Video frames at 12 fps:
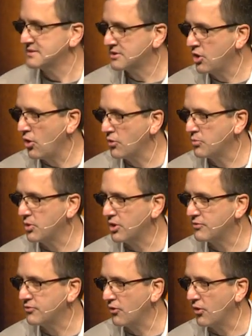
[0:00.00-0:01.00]
code
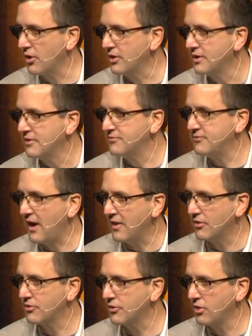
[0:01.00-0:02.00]
word for
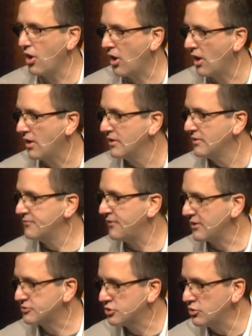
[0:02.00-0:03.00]
follow the law.
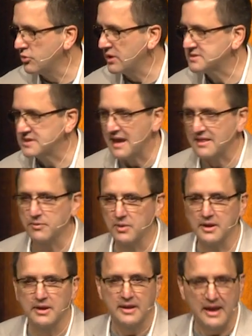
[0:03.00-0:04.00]
Do exactly
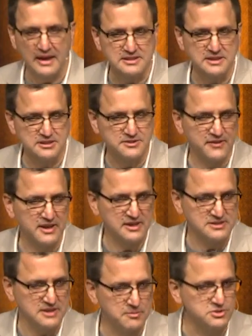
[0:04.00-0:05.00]
what Exodus,
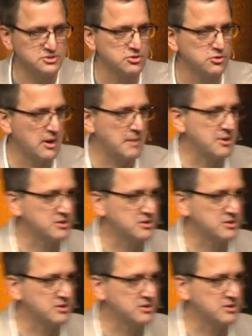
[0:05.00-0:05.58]
Leviticus, Numbers, and Deuteronomy are